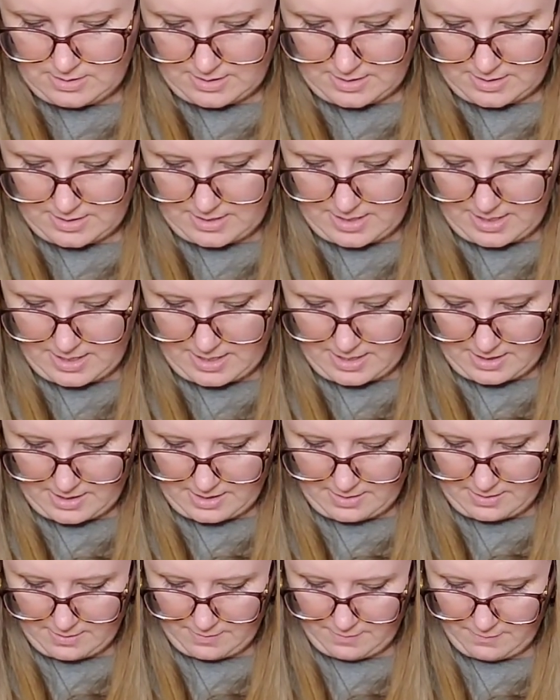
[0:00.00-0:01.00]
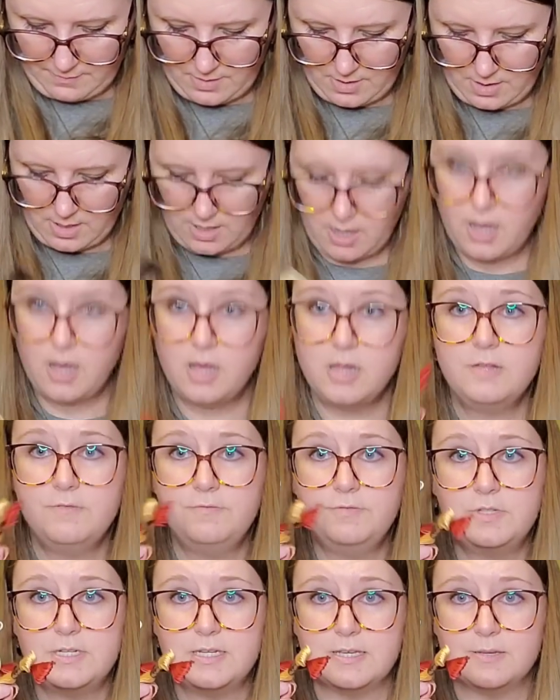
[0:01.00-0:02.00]
I have
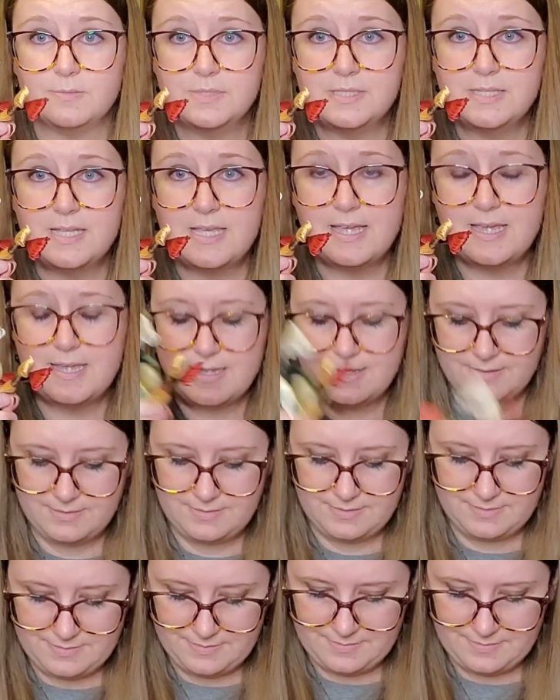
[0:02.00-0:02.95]
all of the DMC